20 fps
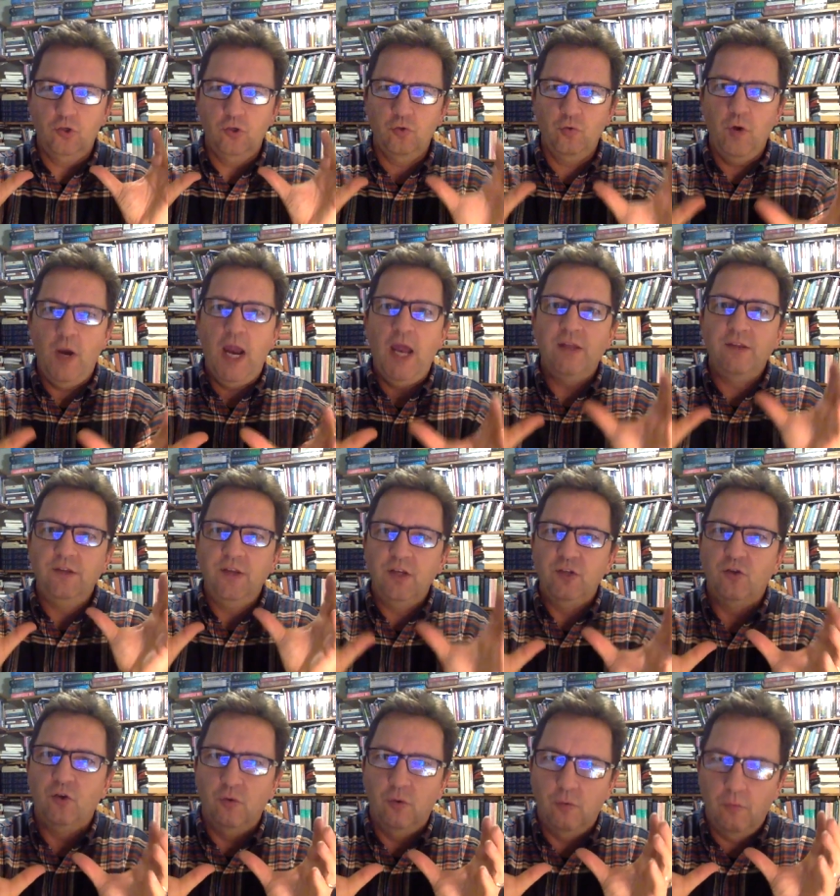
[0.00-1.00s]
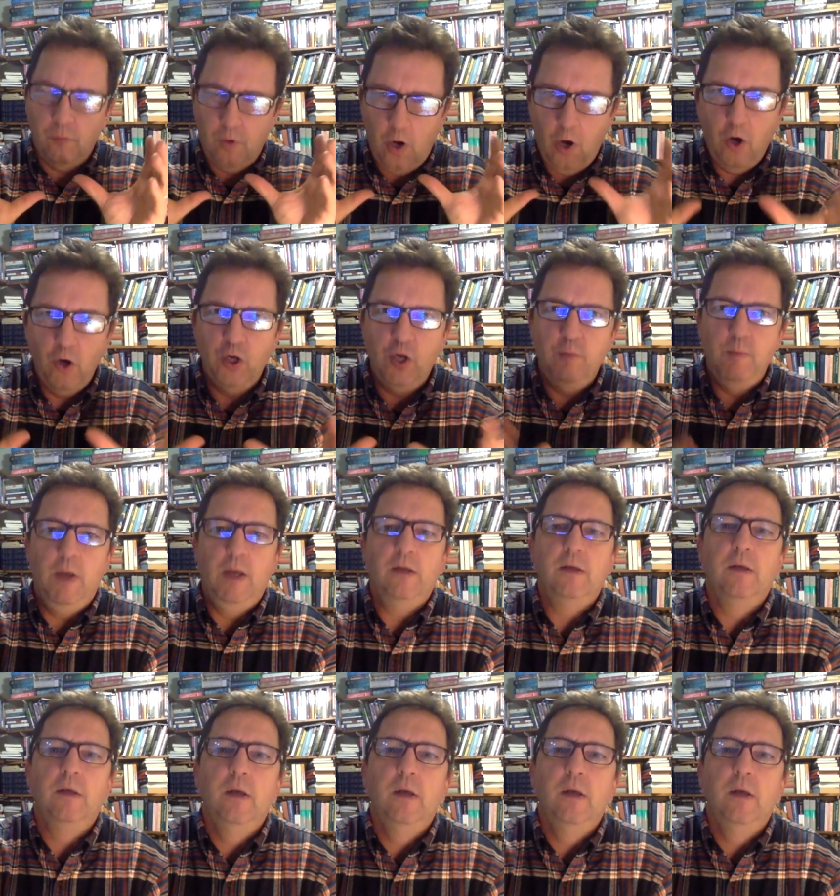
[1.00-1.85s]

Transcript: transcendental argument,